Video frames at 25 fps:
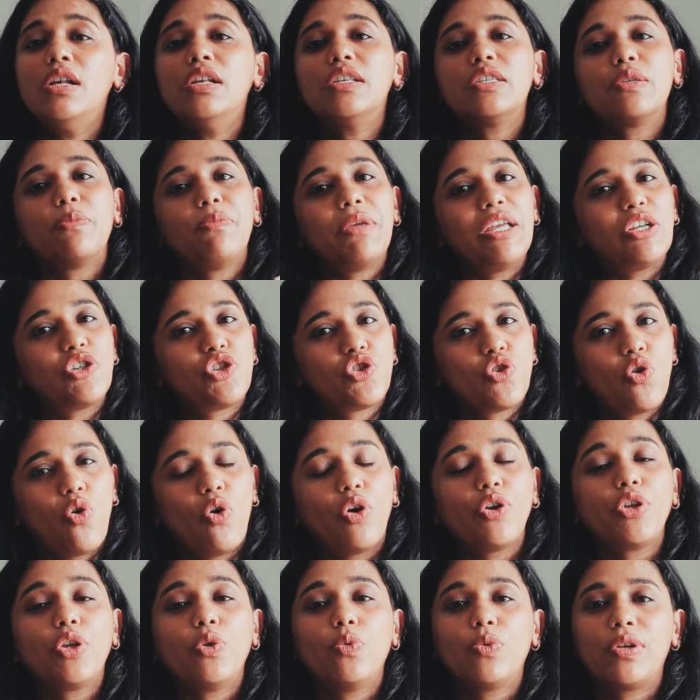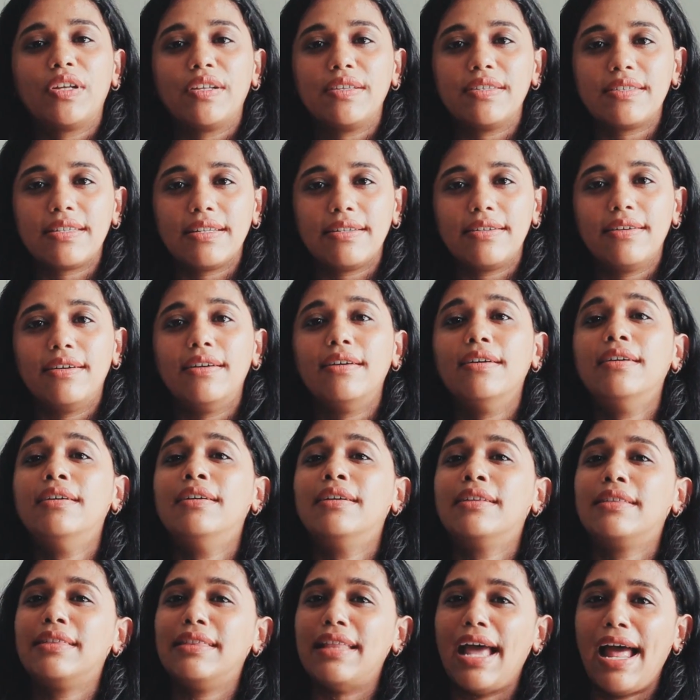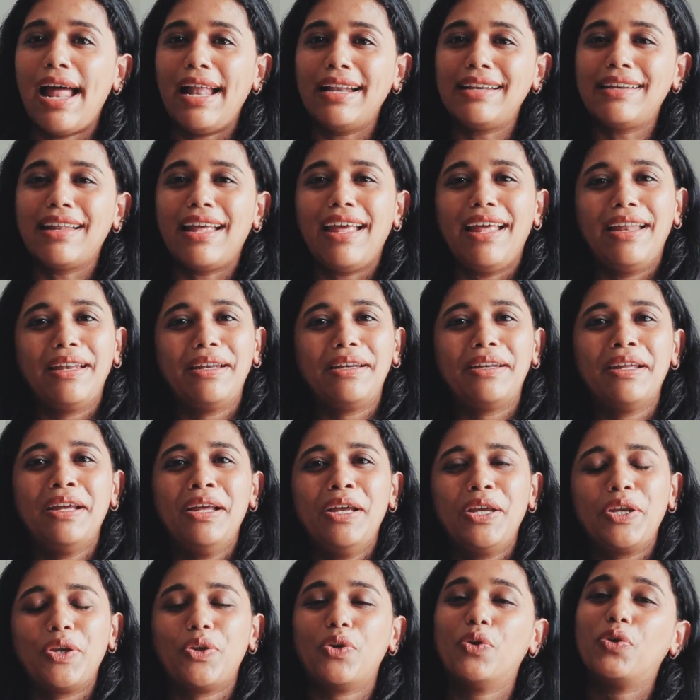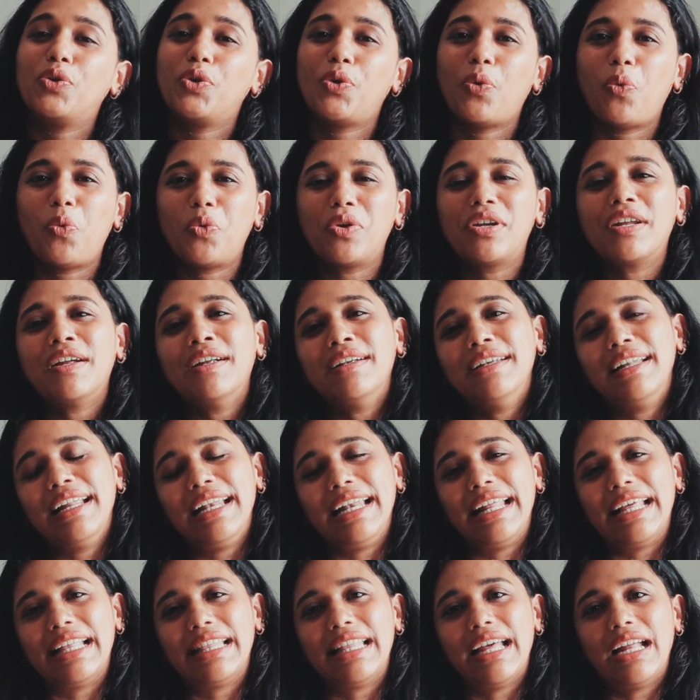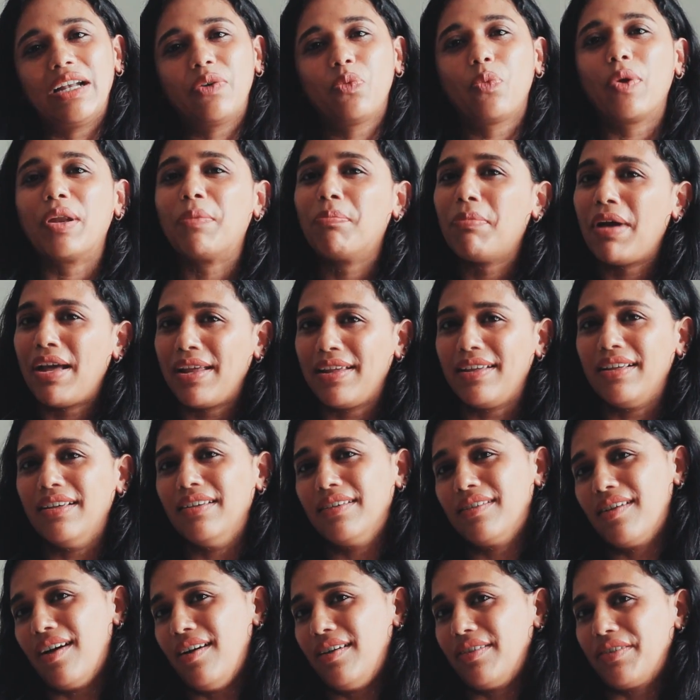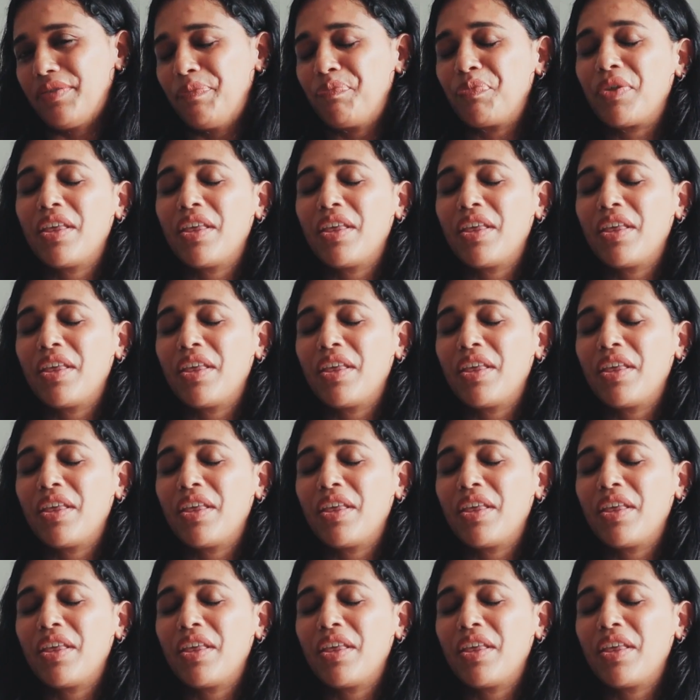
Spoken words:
So make sure you consider that and don't delay that when buying a car.